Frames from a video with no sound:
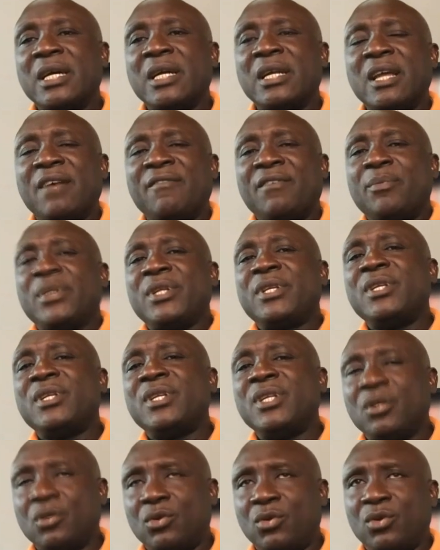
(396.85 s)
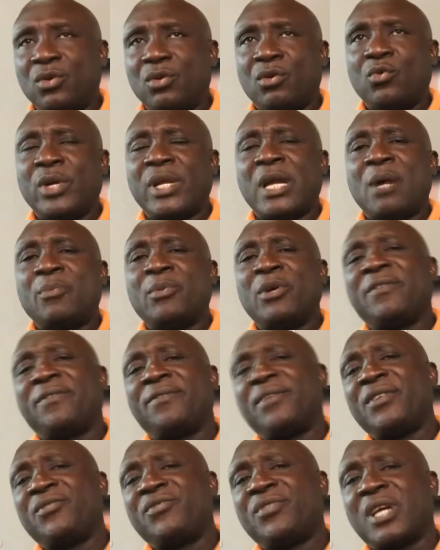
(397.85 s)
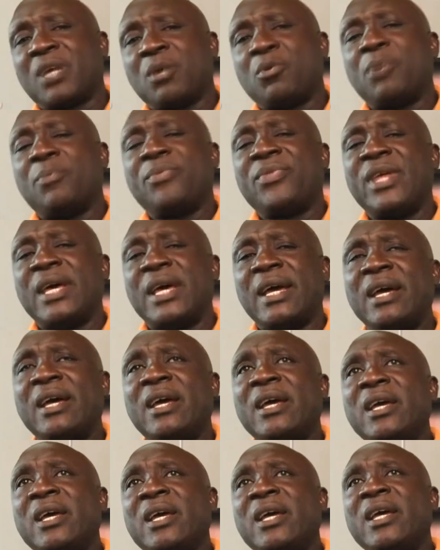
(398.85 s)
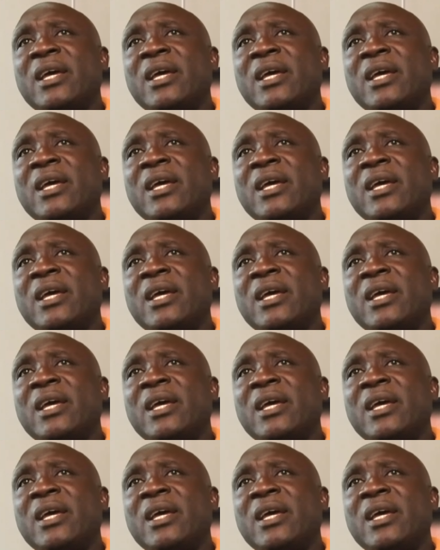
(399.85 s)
And everybody knew, you know, when Ahmadu Fintri came up there,